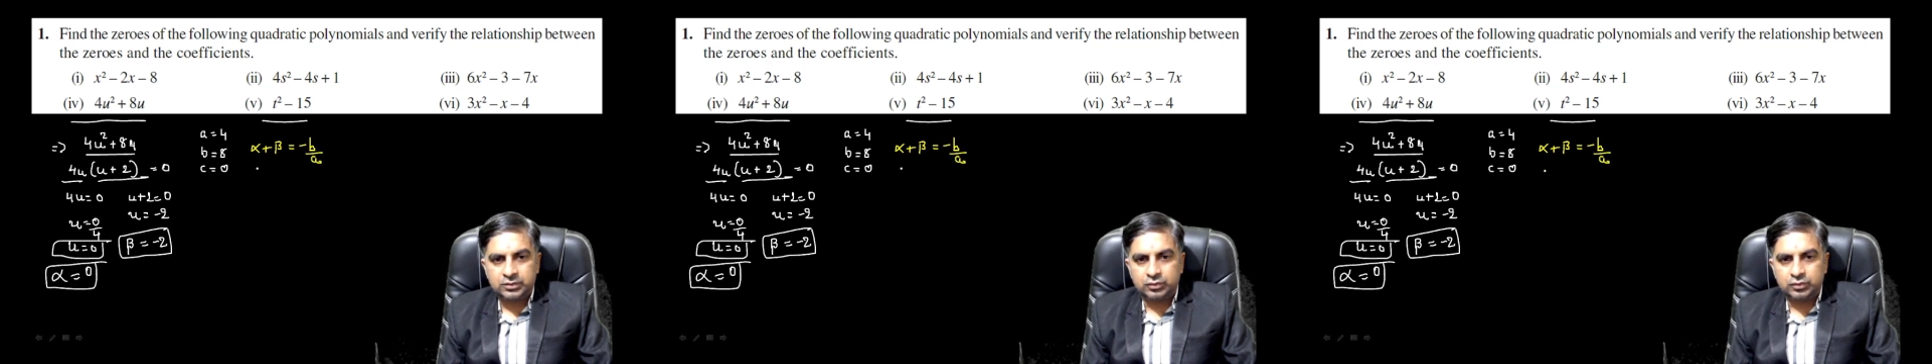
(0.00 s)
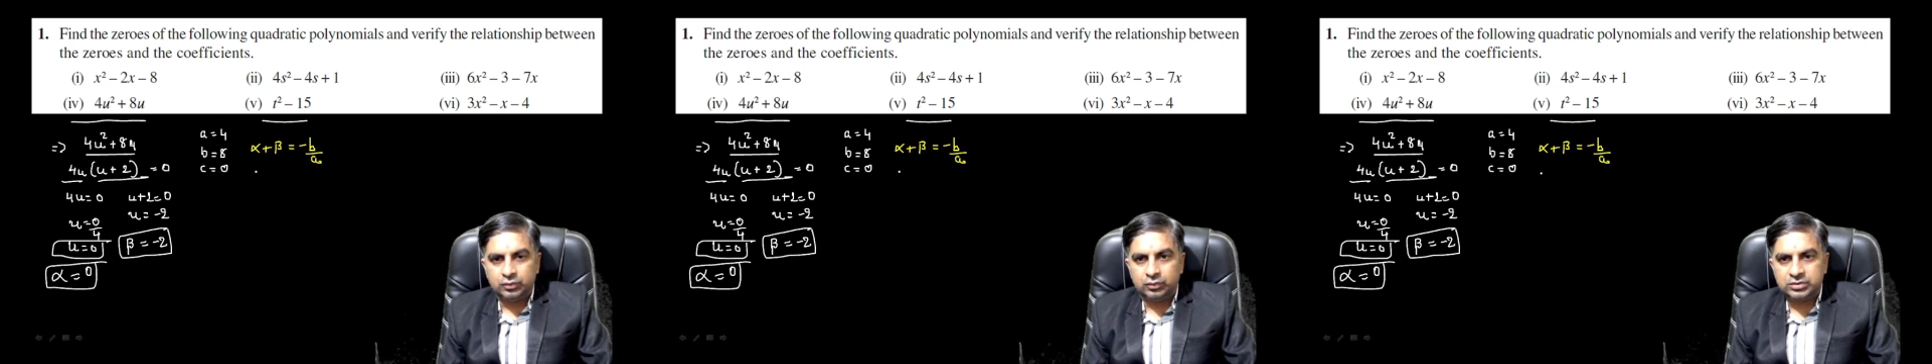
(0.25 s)

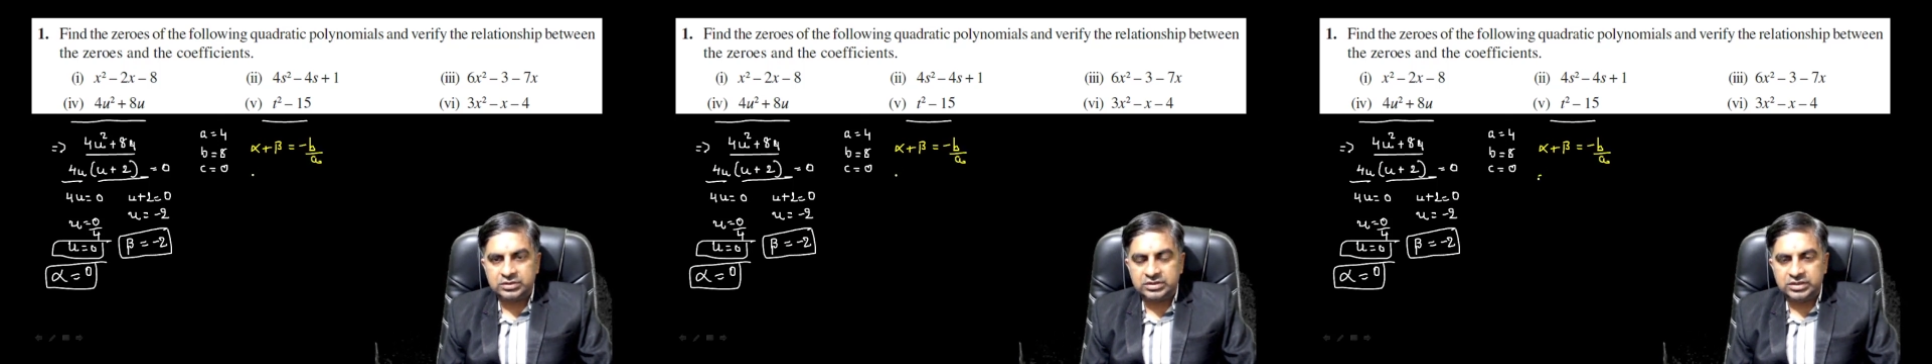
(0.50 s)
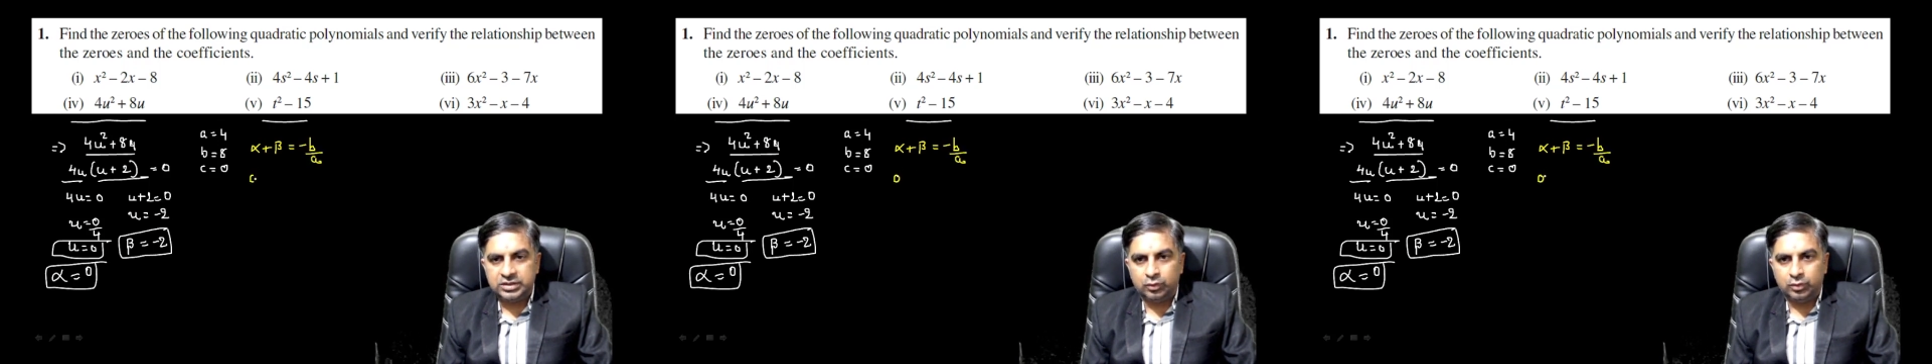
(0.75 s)
So
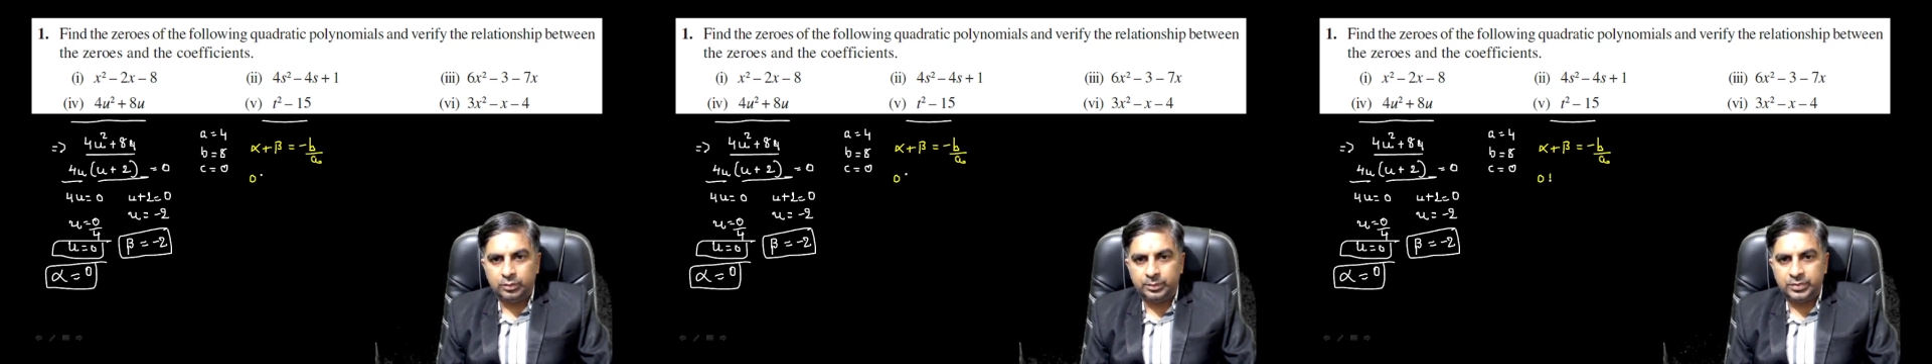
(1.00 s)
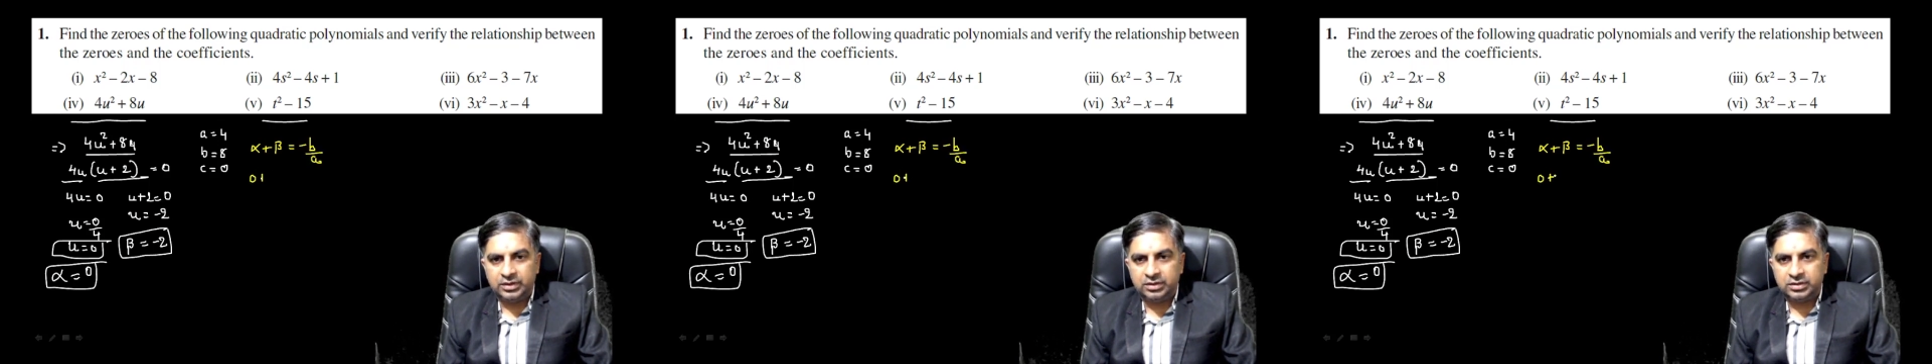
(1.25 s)
0
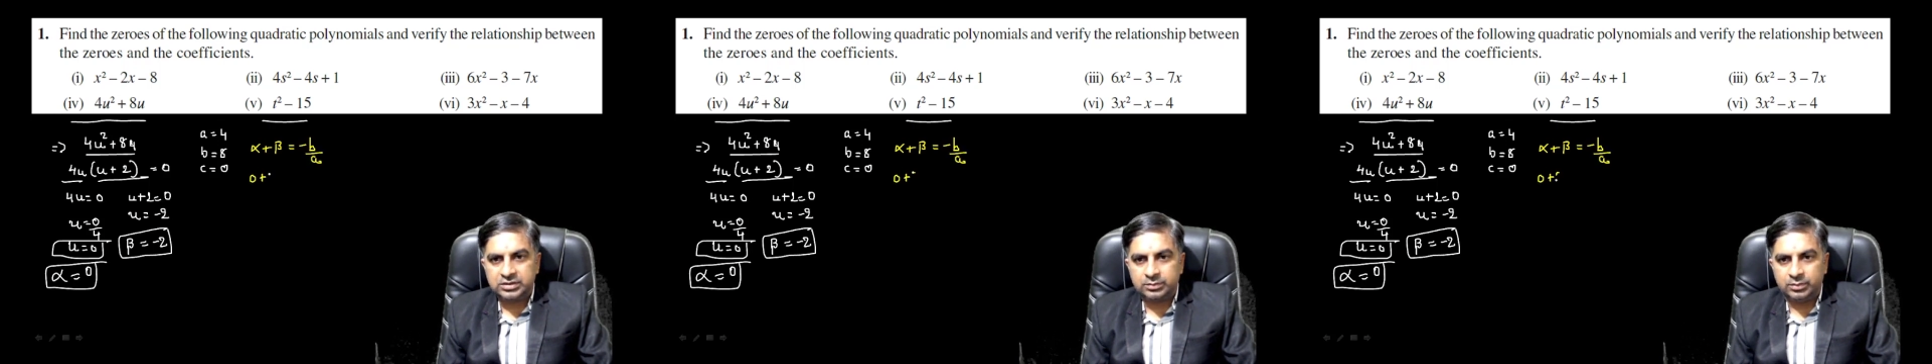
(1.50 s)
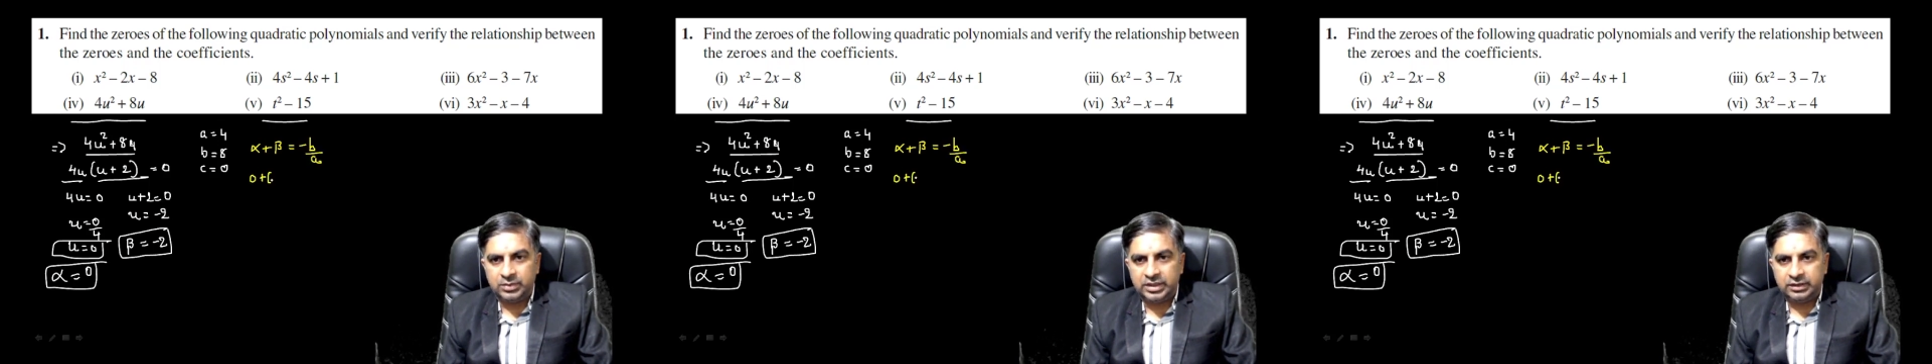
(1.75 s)
plus
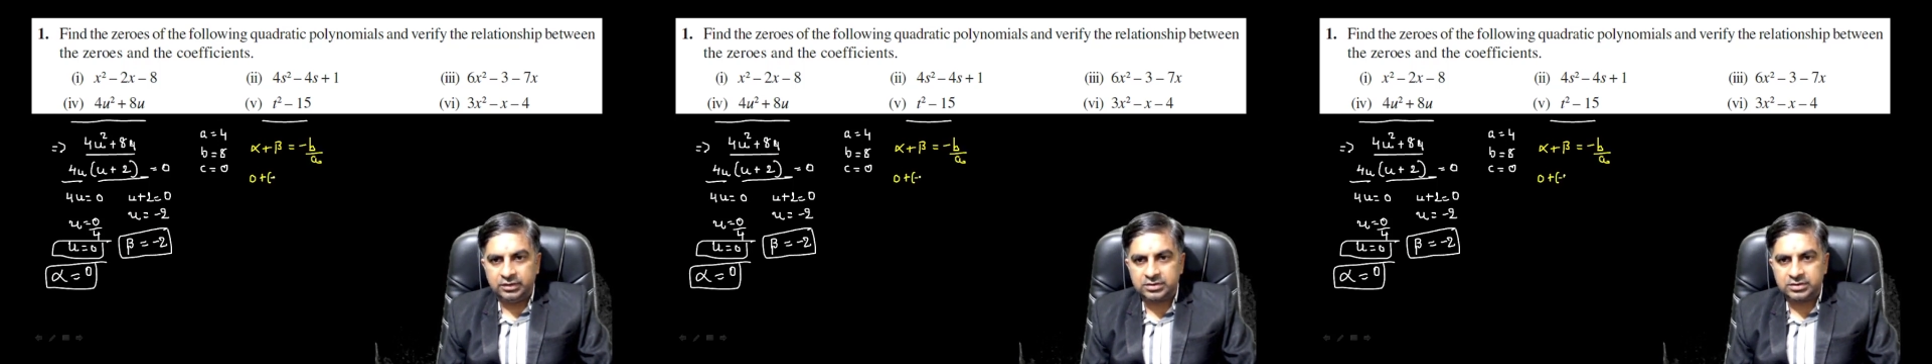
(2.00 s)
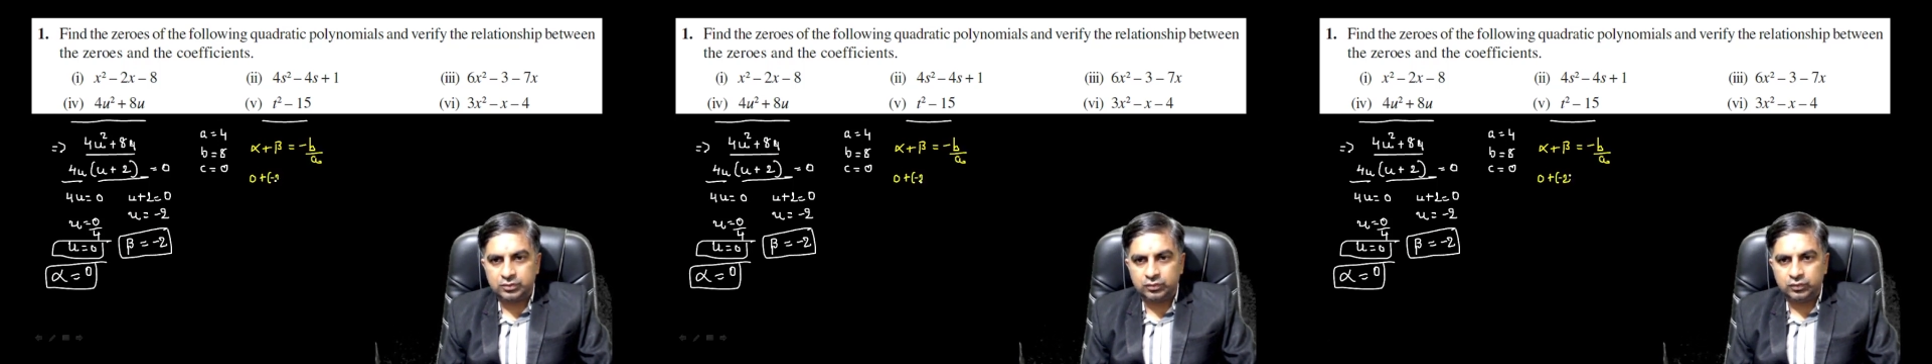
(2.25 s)

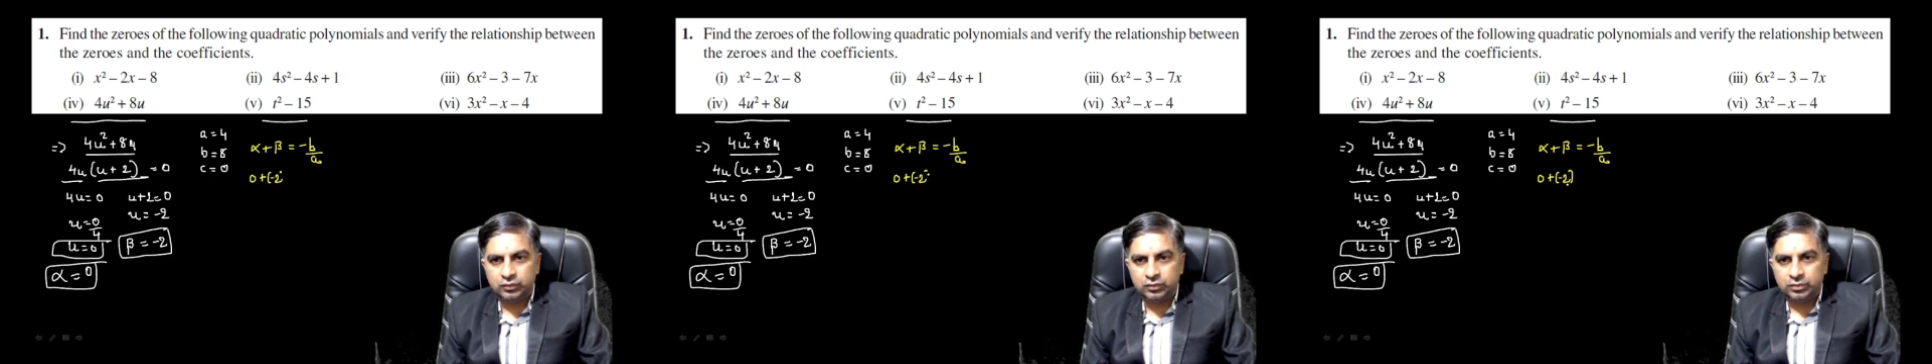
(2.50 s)
minus 2.